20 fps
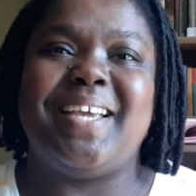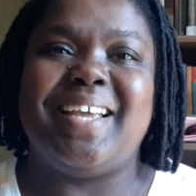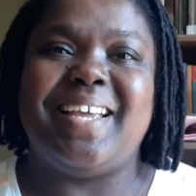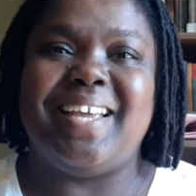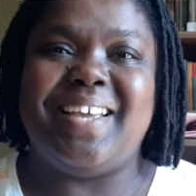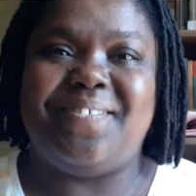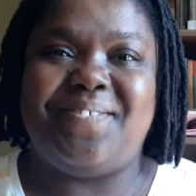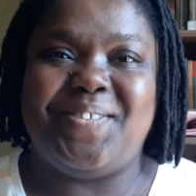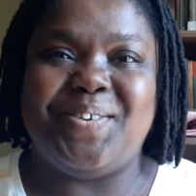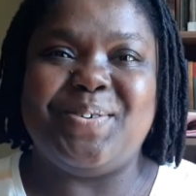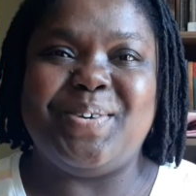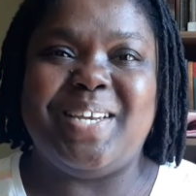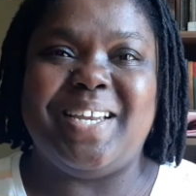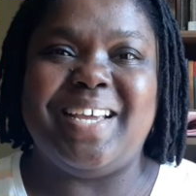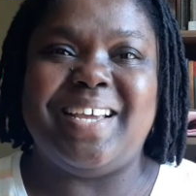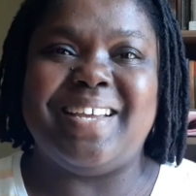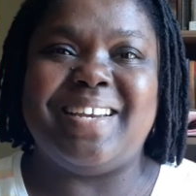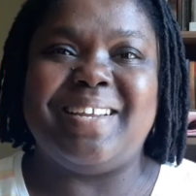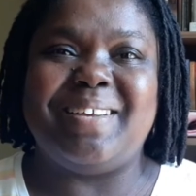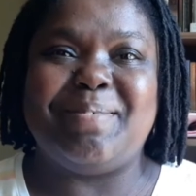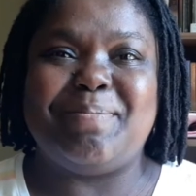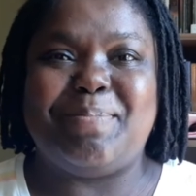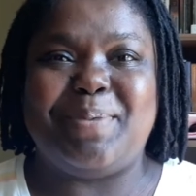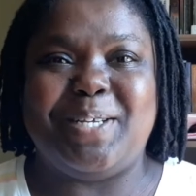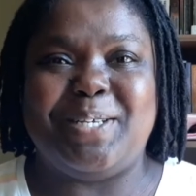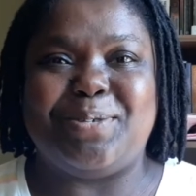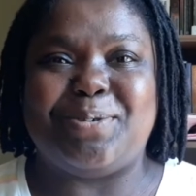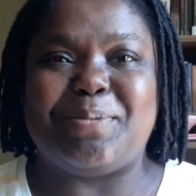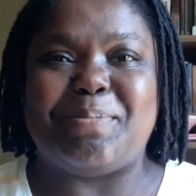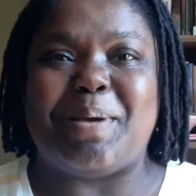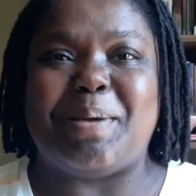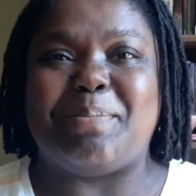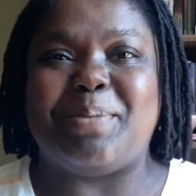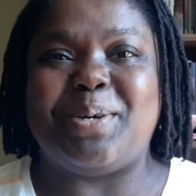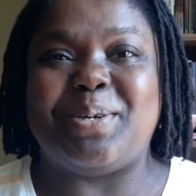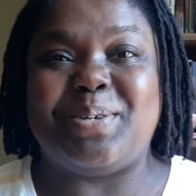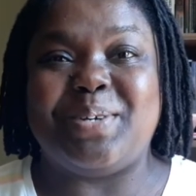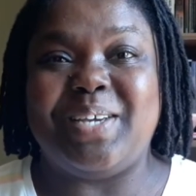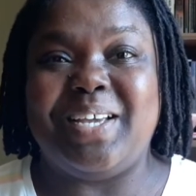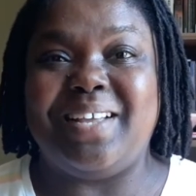If you did, please remember
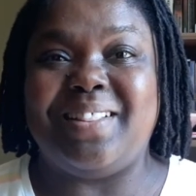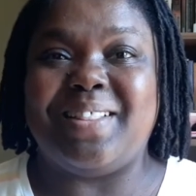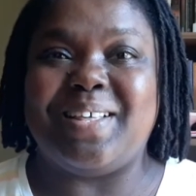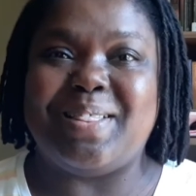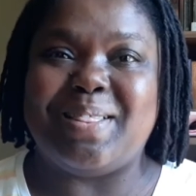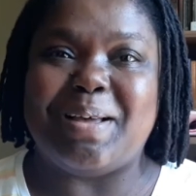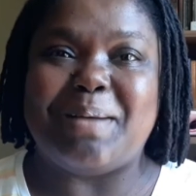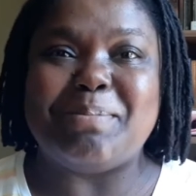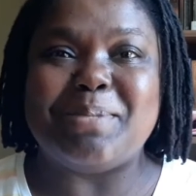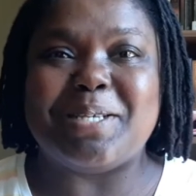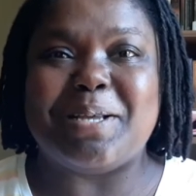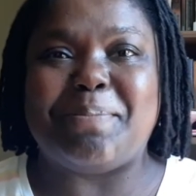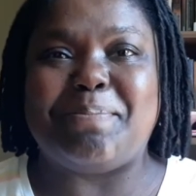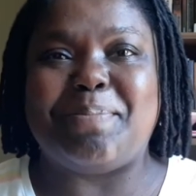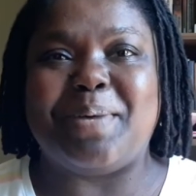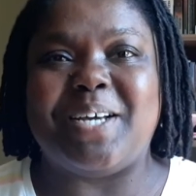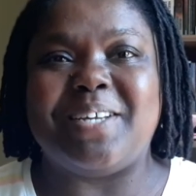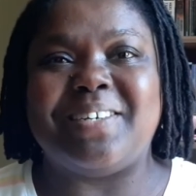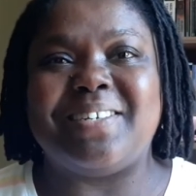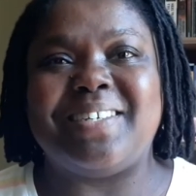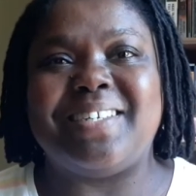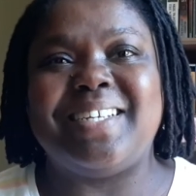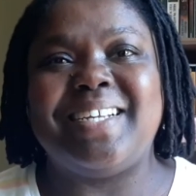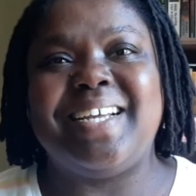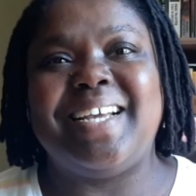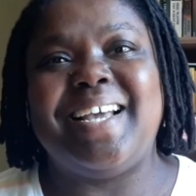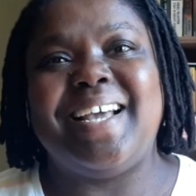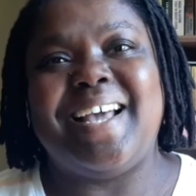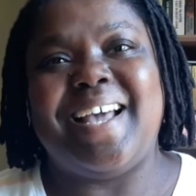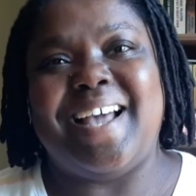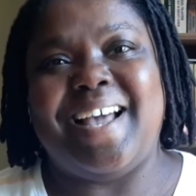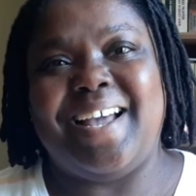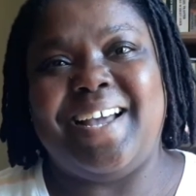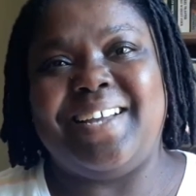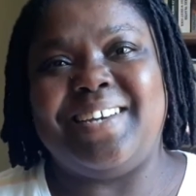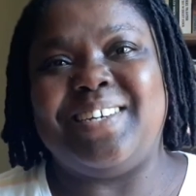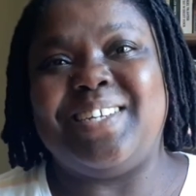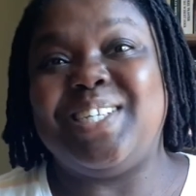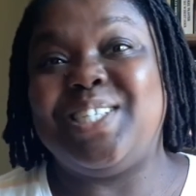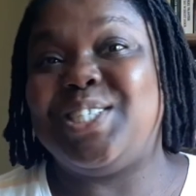to hit the thumbs up button
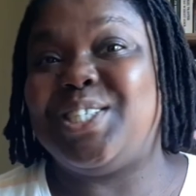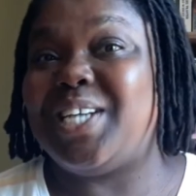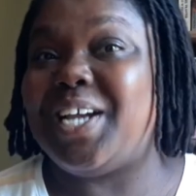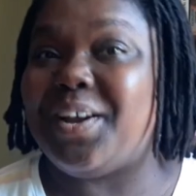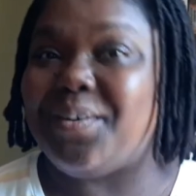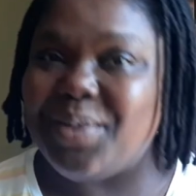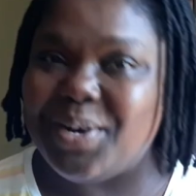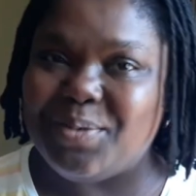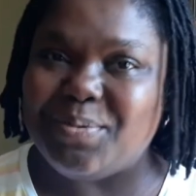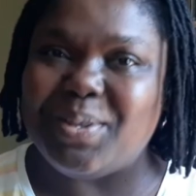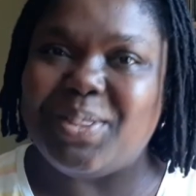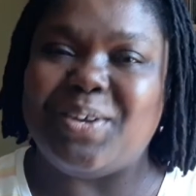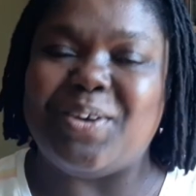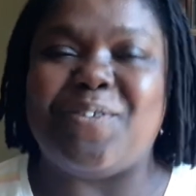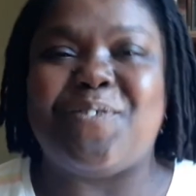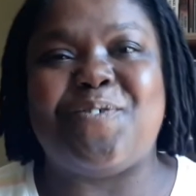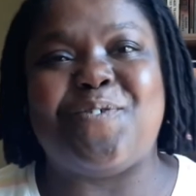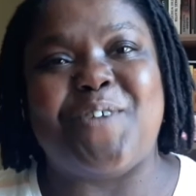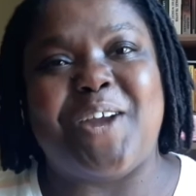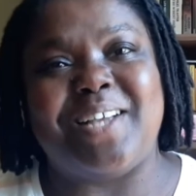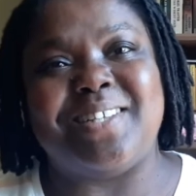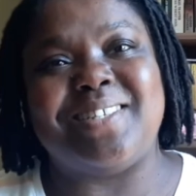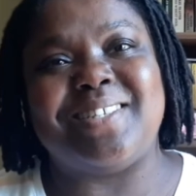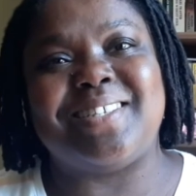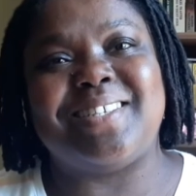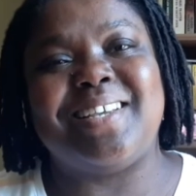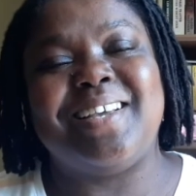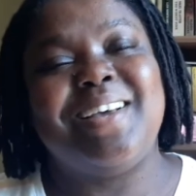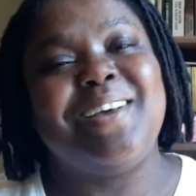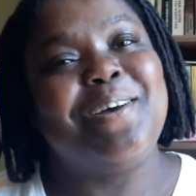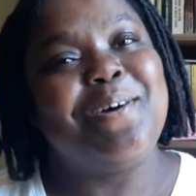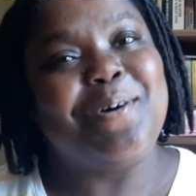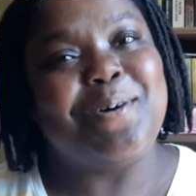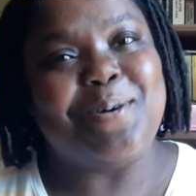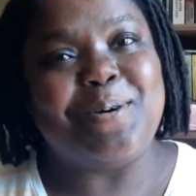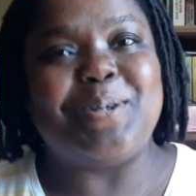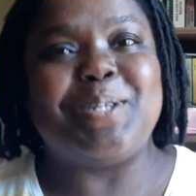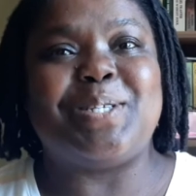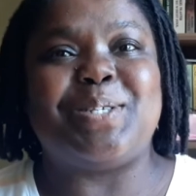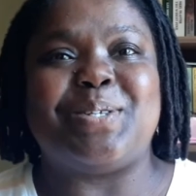and share it with your friends.
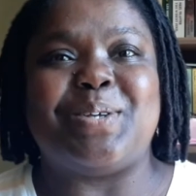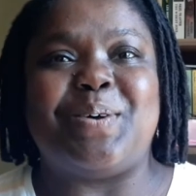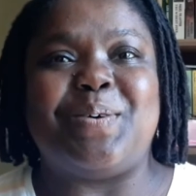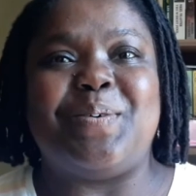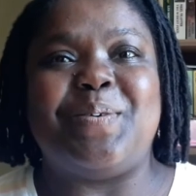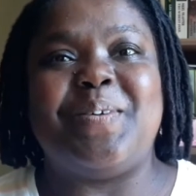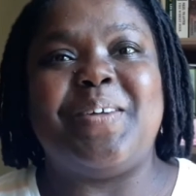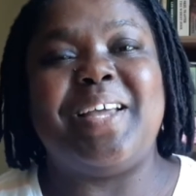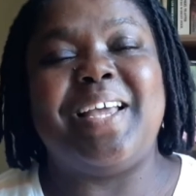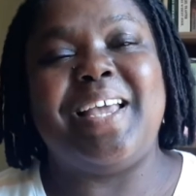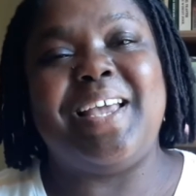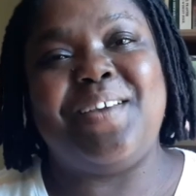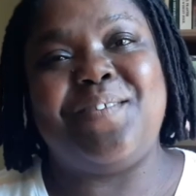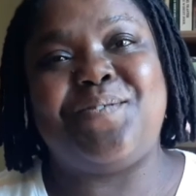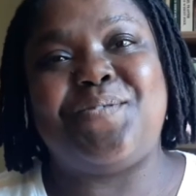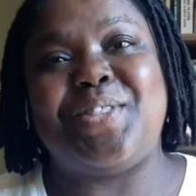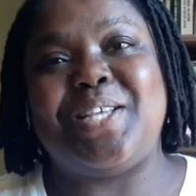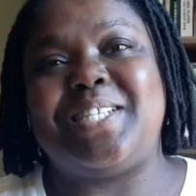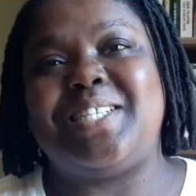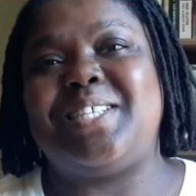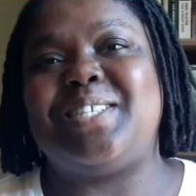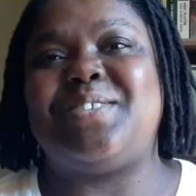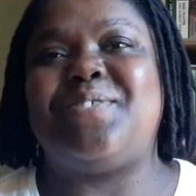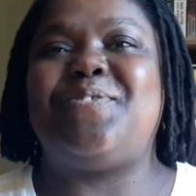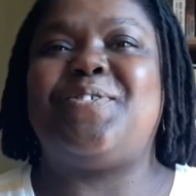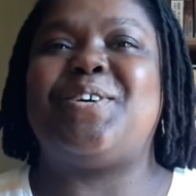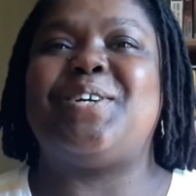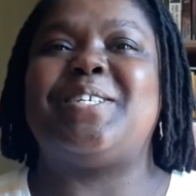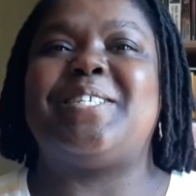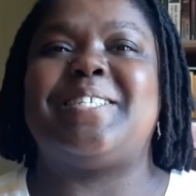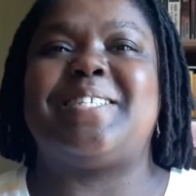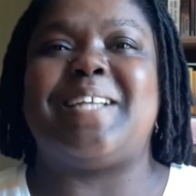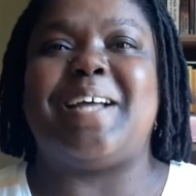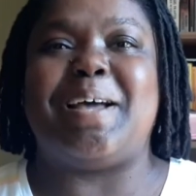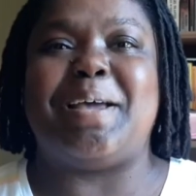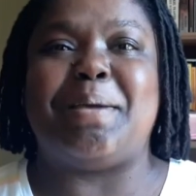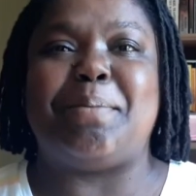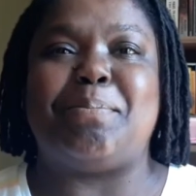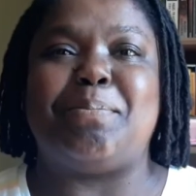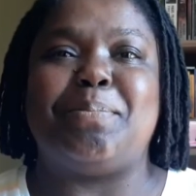Also, if this is the first
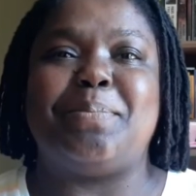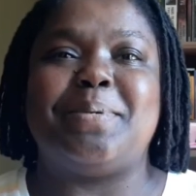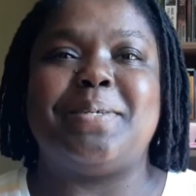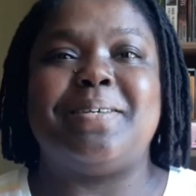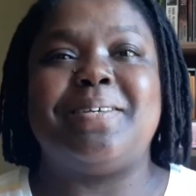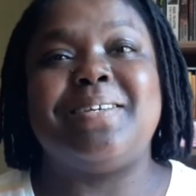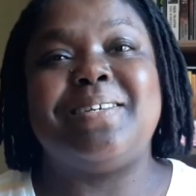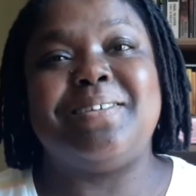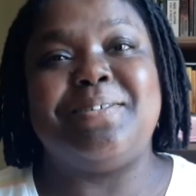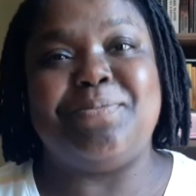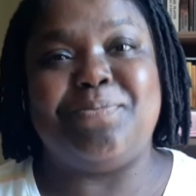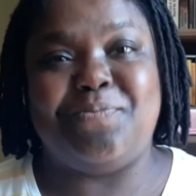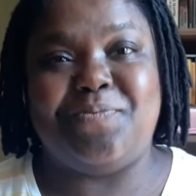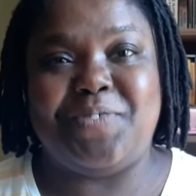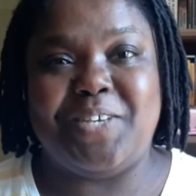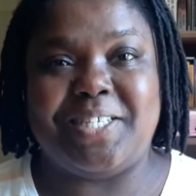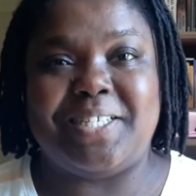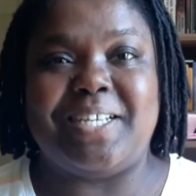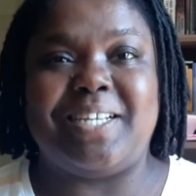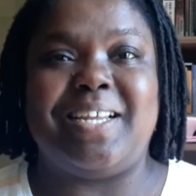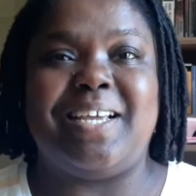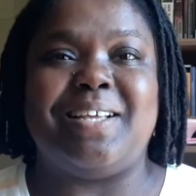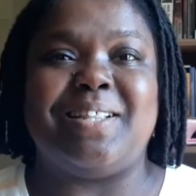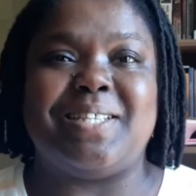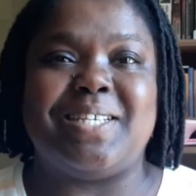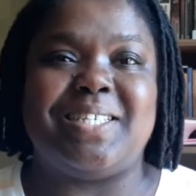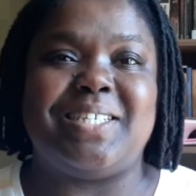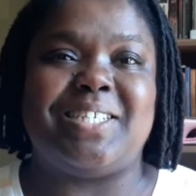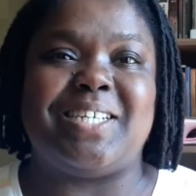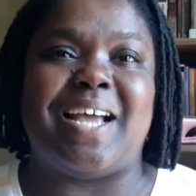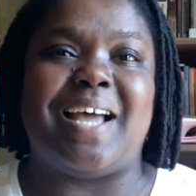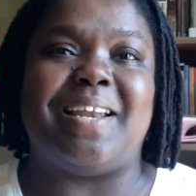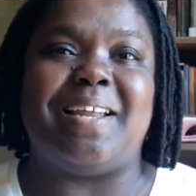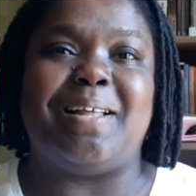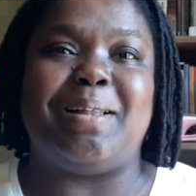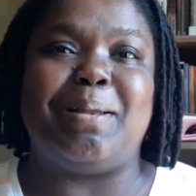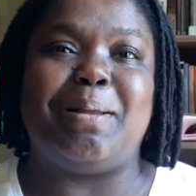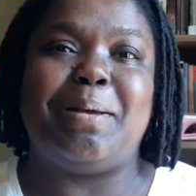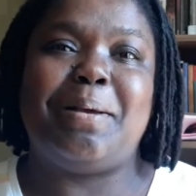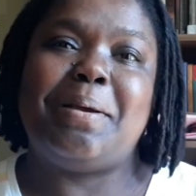time visiting this
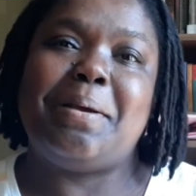channel,